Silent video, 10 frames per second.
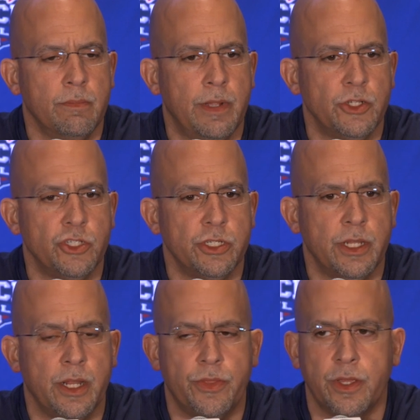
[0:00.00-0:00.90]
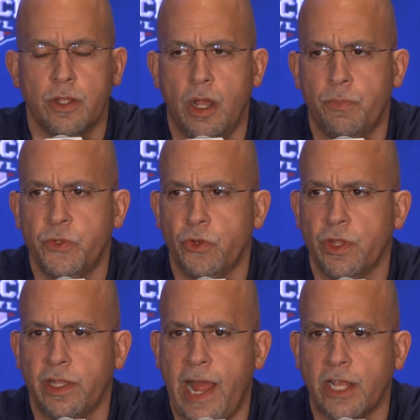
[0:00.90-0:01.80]
mentioned it. I think up till
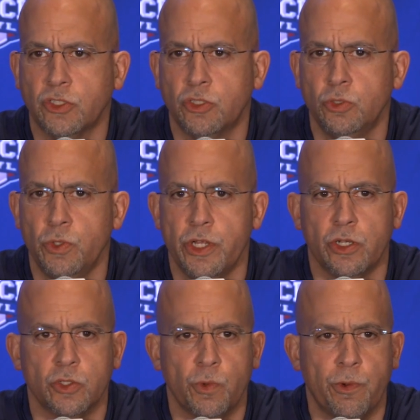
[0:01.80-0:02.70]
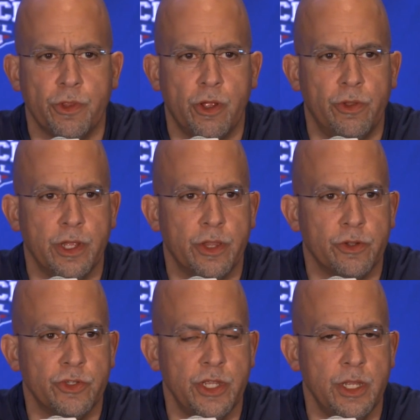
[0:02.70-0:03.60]
the last two years we were the only other
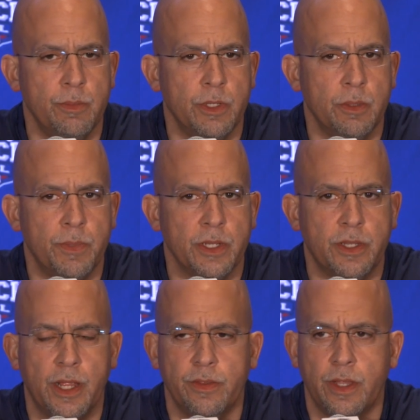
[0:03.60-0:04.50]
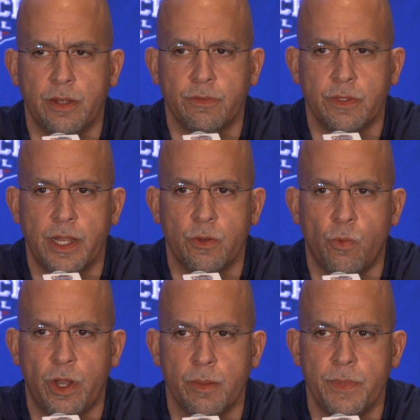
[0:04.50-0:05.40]
team in the Big Ten that have, that had
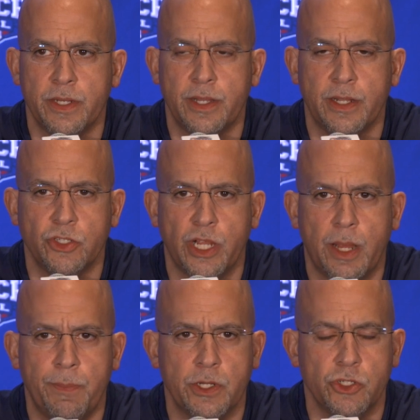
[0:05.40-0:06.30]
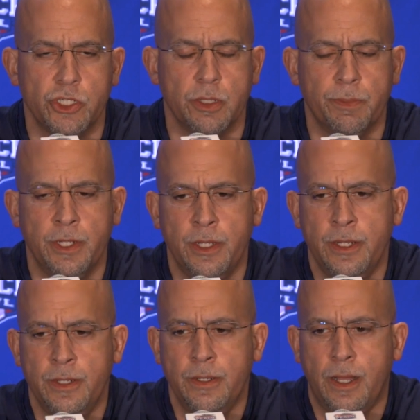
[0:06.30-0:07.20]
won a Big Ten championship.
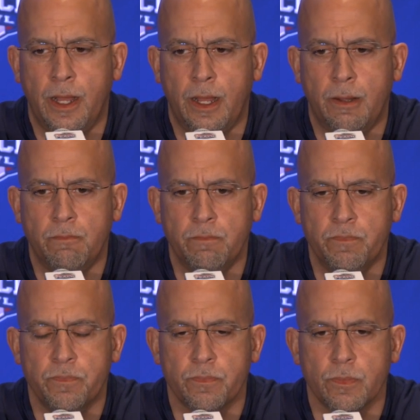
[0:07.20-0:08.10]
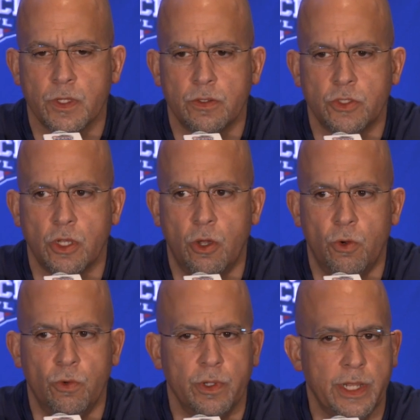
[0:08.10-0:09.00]
Um,
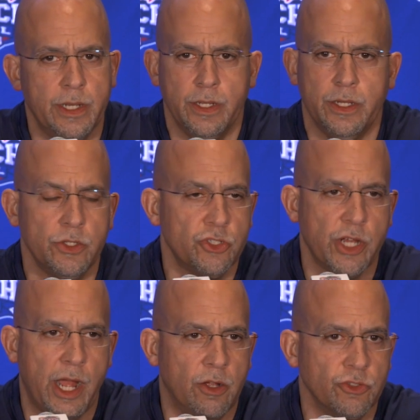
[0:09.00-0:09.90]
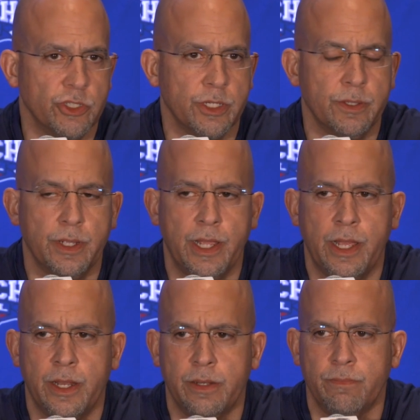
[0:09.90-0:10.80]
so it, it is challenging.
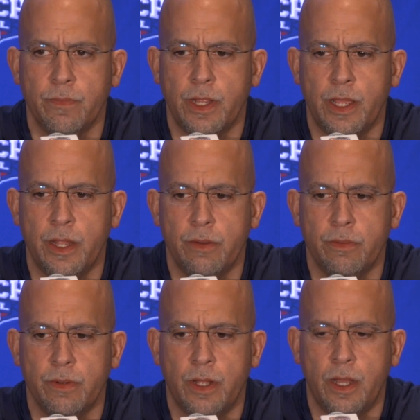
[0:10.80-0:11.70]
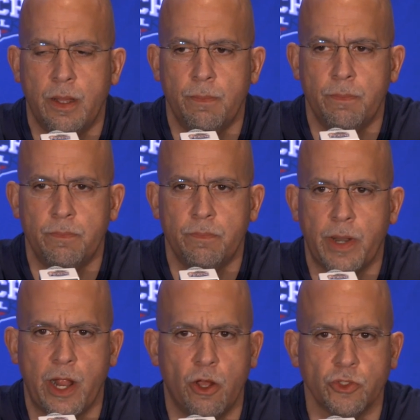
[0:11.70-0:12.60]
And, and, um,
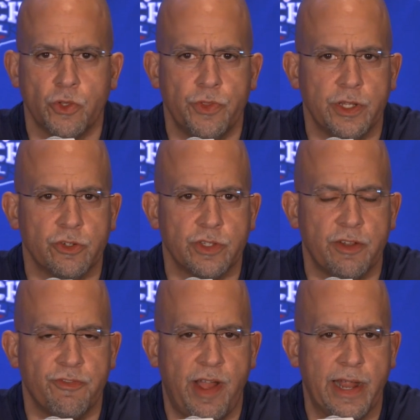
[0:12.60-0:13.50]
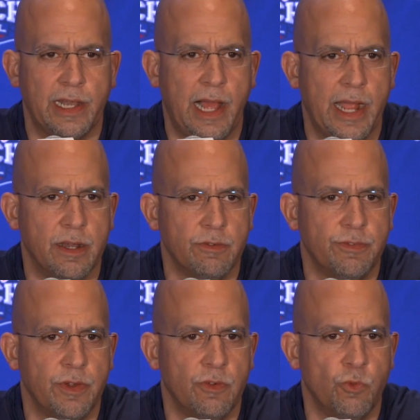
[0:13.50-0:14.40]
but I also think there's that fine line
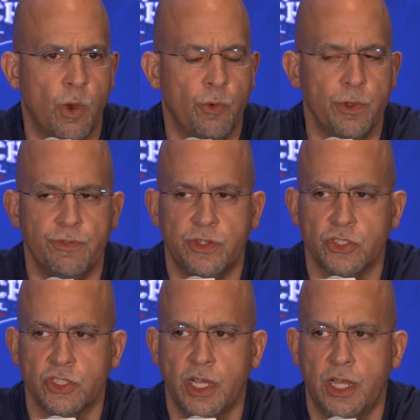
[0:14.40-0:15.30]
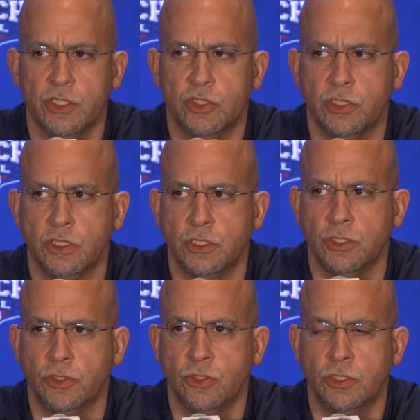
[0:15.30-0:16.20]
of, of what we've discussed
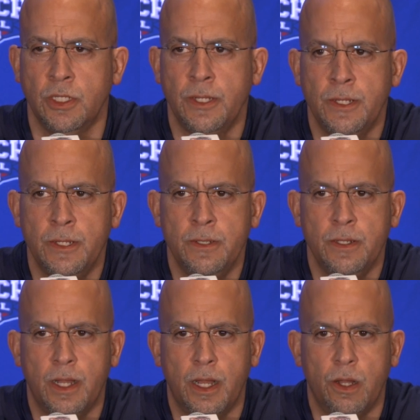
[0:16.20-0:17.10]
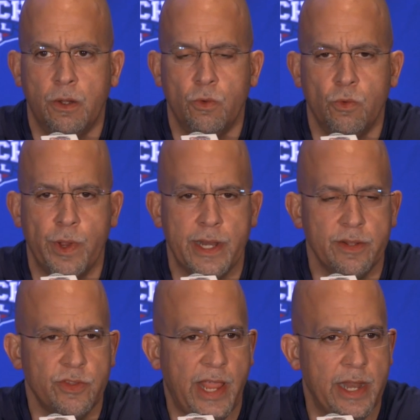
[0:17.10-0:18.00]
is uh,
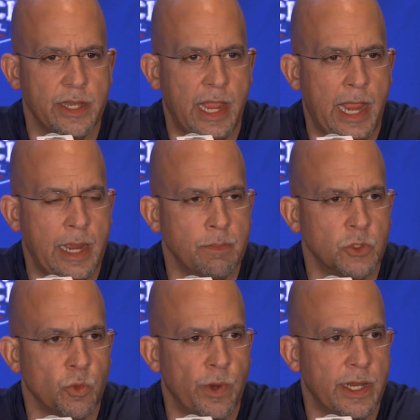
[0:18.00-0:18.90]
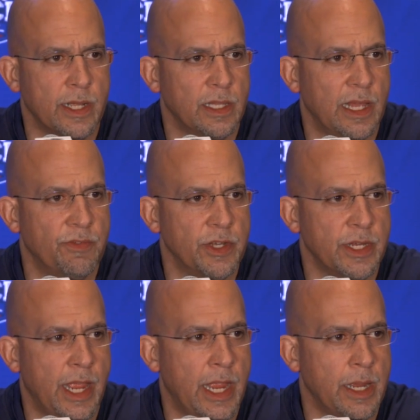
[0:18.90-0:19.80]
winning 10 games, winning 11
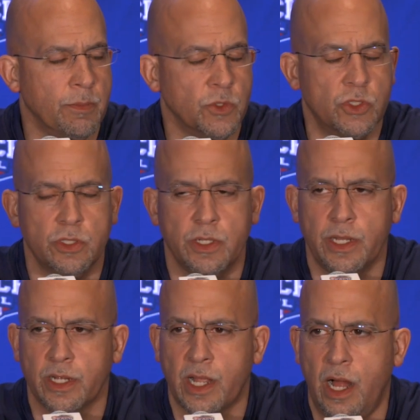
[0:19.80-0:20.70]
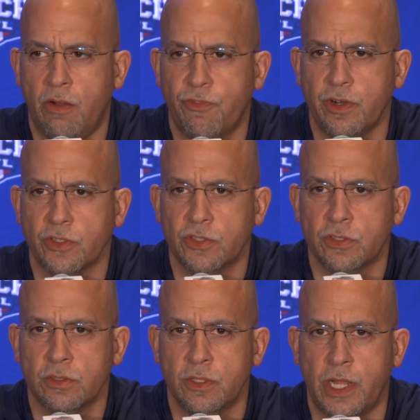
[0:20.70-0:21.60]
games in a
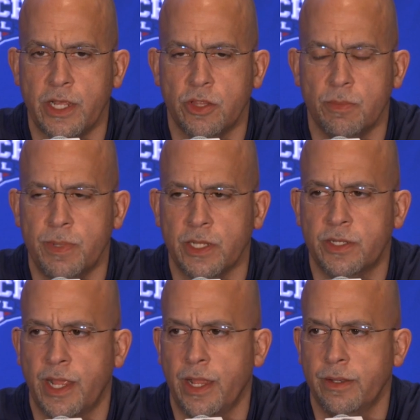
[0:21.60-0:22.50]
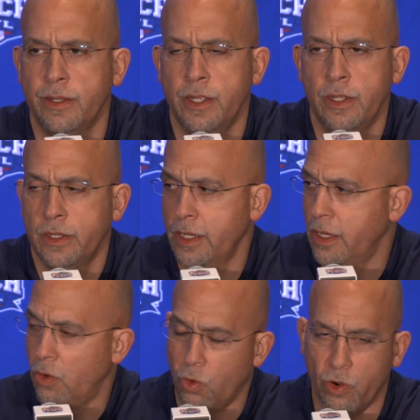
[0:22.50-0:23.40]
conference like the Big Ten
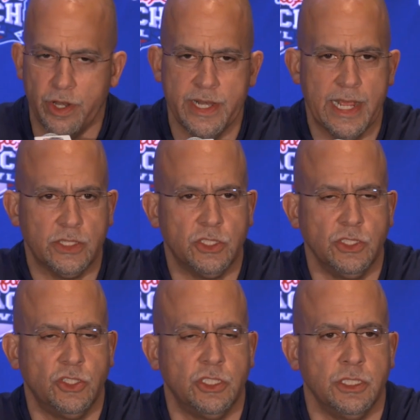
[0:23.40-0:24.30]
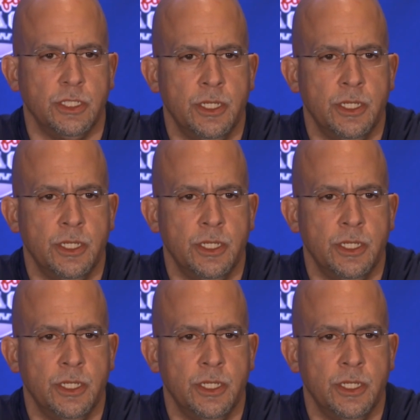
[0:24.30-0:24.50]
uh, or in the SEC.